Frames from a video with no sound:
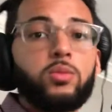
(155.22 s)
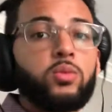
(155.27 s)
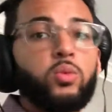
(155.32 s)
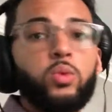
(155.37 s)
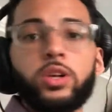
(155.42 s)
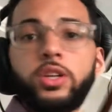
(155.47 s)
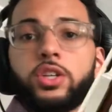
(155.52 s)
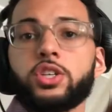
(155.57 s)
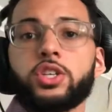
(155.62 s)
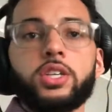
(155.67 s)

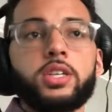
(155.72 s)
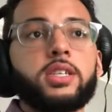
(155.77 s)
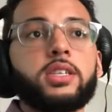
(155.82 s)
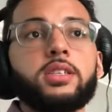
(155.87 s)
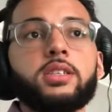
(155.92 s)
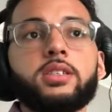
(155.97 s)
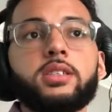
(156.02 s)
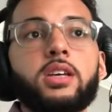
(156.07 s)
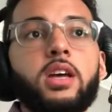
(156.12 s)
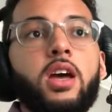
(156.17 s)
which
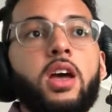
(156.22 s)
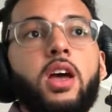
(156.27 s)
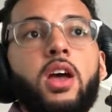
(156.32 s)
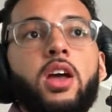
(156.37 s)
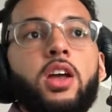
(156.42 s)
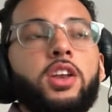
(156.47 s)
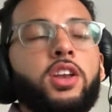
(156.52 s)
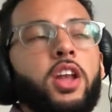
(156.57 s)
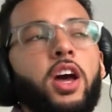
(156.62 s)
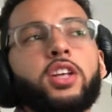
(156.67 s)
is
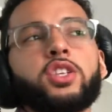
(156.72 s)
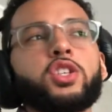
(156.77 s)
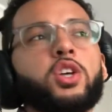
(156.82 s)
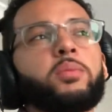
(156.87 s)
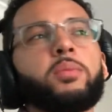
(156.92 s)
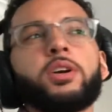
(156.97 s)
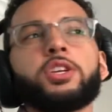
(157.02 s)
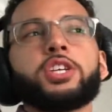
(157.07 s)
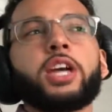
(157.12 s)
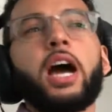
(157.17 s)
not so
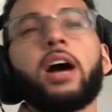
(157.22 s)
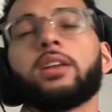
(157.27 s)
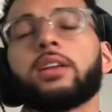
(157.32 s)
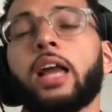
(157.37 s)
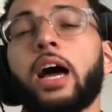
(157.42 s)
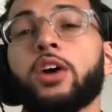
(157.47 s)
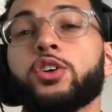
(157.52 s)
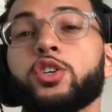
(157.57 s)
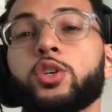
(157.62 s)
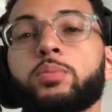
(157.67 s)
much how
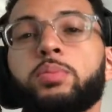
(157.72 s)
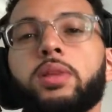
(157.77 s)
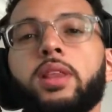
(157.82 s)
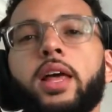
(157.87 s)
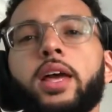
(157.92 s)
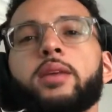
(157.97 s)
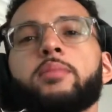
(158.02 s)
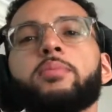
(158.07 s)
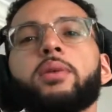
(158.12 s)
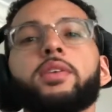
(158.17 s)
loud you
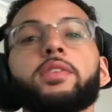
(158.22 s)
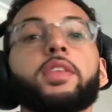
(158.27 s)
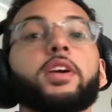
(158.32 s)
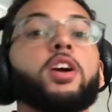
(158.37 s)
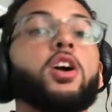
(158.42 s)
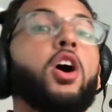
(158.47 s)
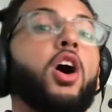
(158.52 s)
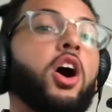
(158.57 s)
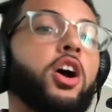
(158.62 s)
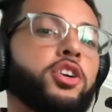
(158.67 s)
play, but the
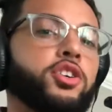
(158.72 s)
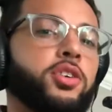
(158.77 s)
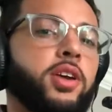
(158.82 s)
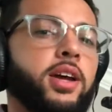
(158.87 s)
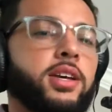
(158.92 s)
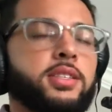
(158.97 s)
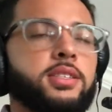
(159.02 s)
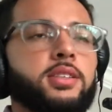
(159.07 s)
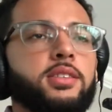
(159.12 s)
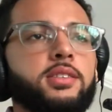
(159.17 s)

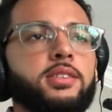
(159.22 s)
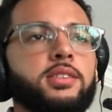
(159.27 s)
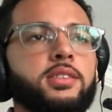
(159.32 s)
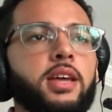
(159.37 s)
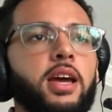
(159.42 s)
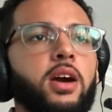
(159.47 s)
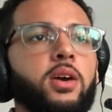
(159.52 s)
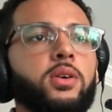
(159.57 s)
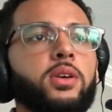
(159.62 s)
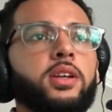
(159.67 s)
contrast in
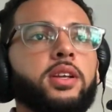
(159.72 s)
sound.